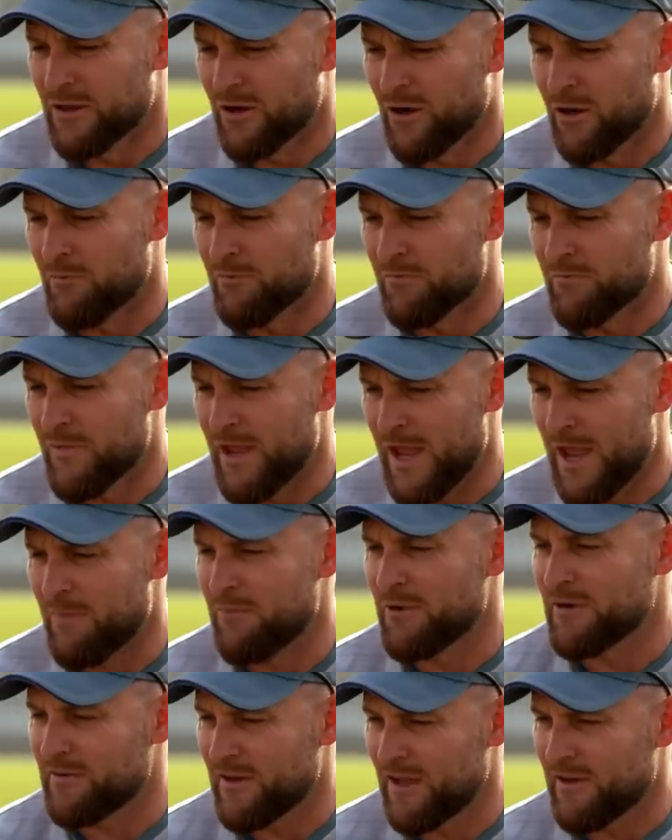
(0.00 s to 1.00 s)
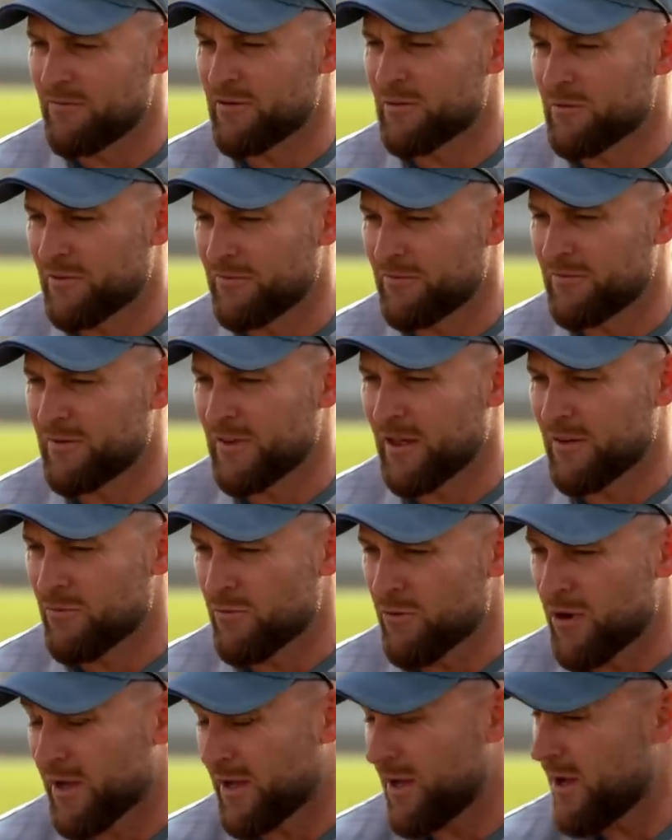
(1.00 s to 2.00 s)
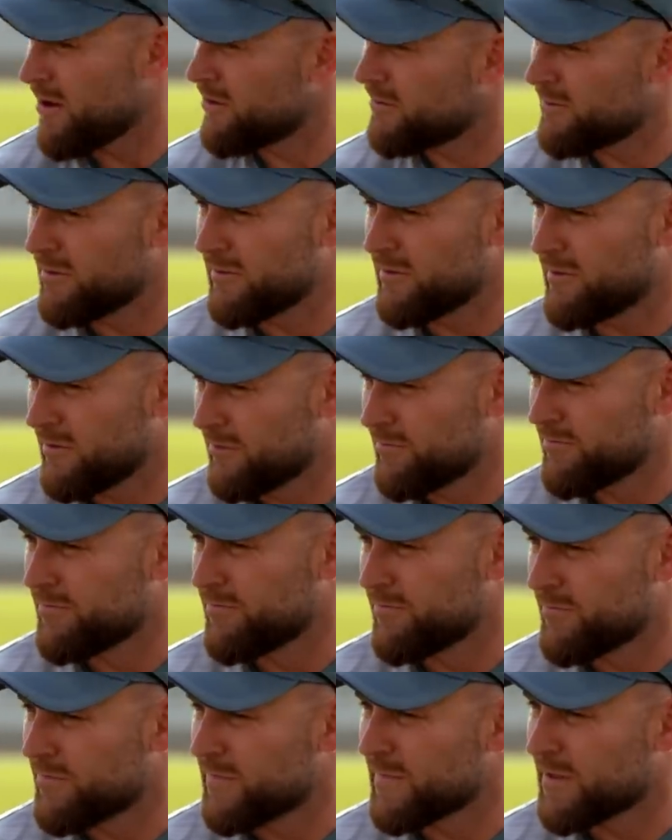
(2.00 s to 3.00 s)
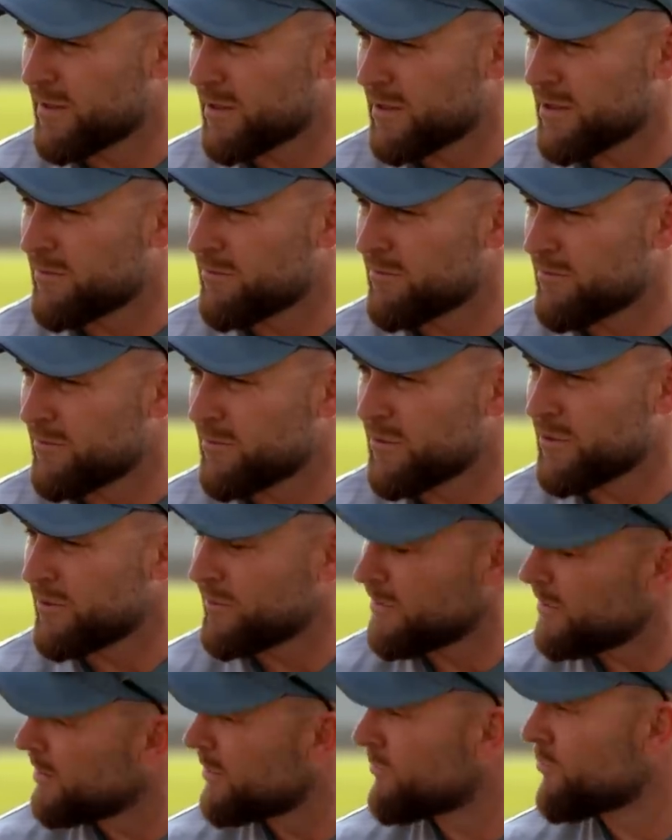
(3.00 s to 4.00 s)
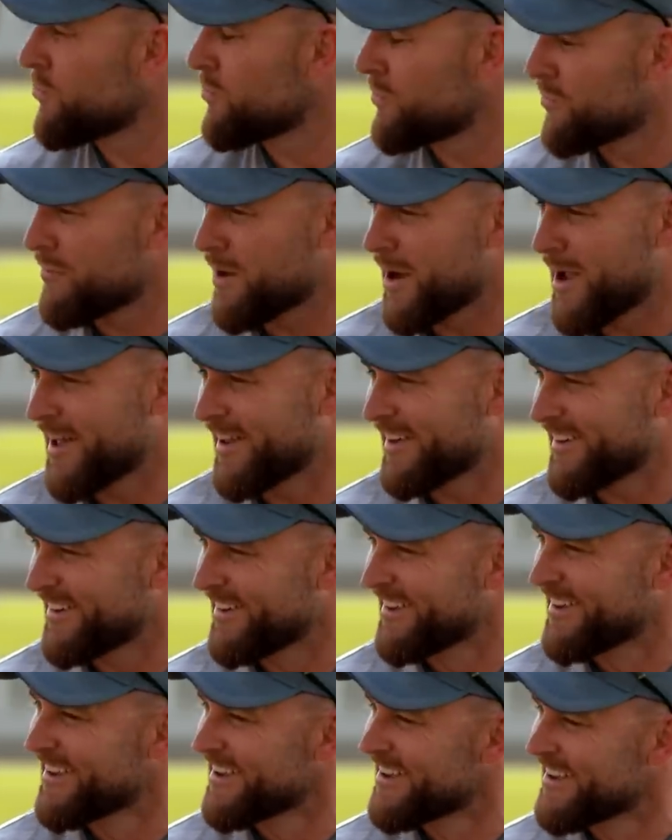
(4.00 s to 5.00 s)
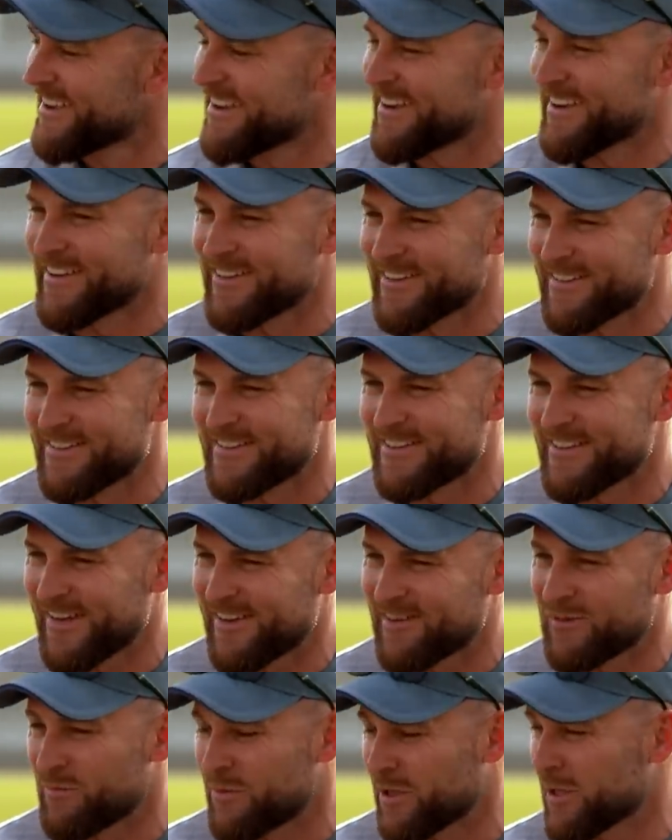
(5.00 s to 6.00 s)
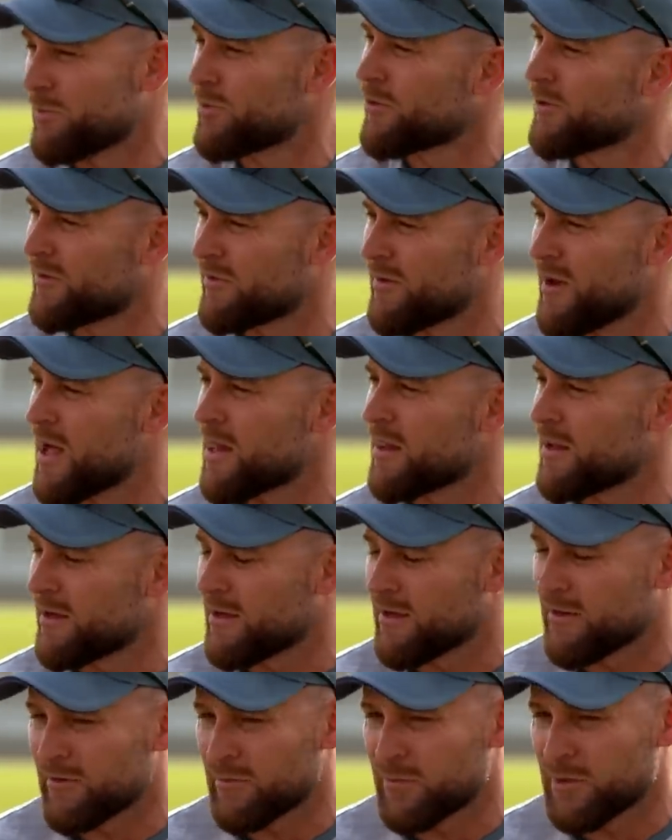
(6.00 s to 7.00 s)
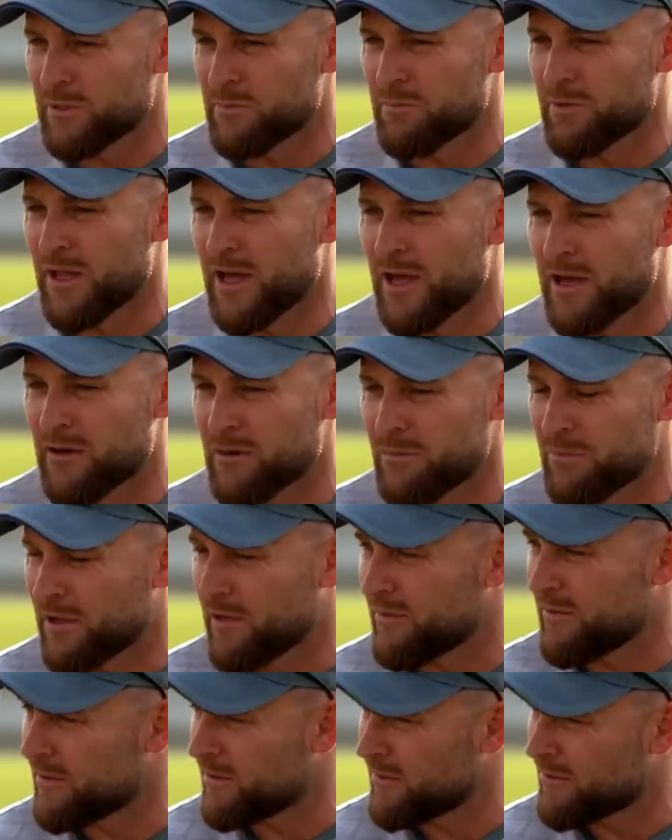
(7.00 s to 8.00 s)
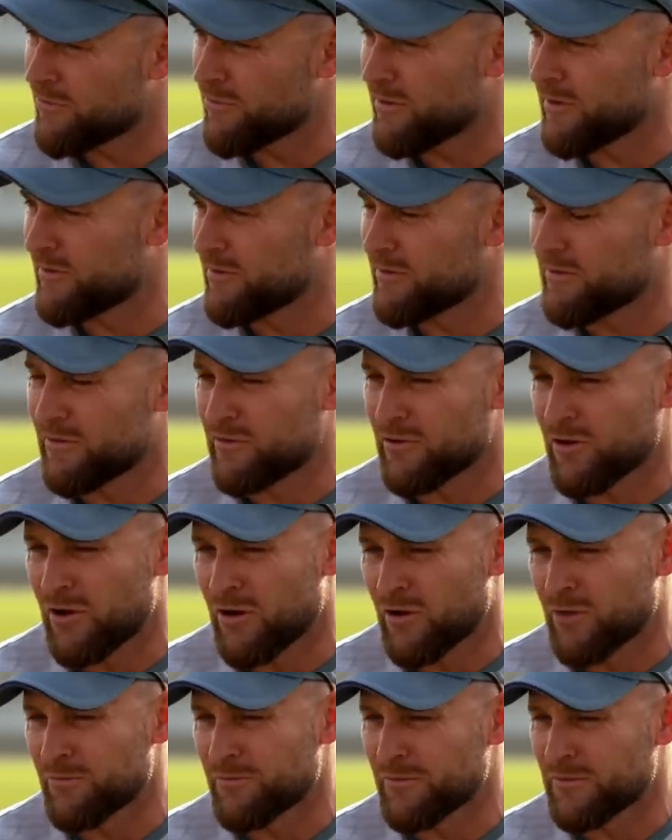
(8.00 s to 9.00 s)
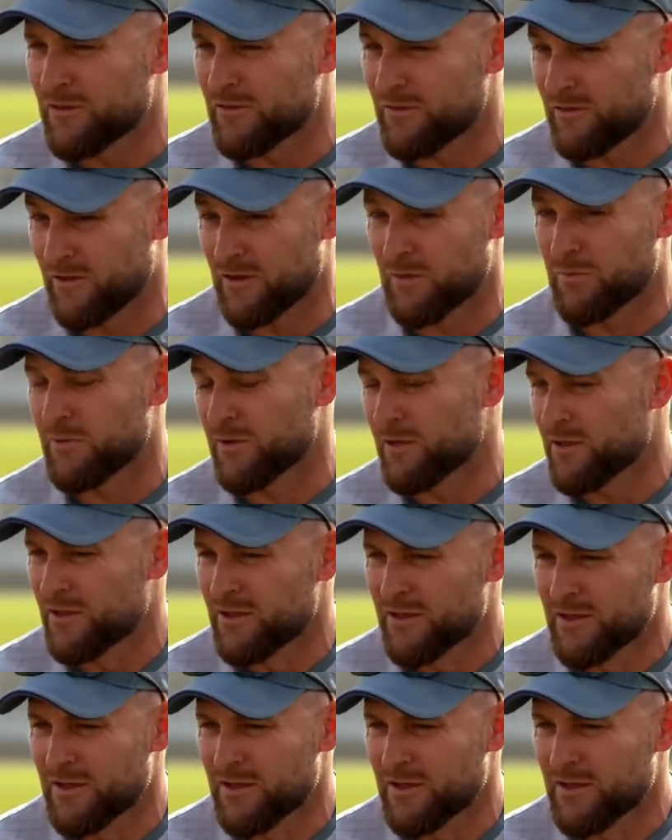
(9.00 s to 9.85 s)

I'm happy to have them if they're the right characters. You see him walk around. He's a big personality. He's a big player. He plays an aggressive style. The skipper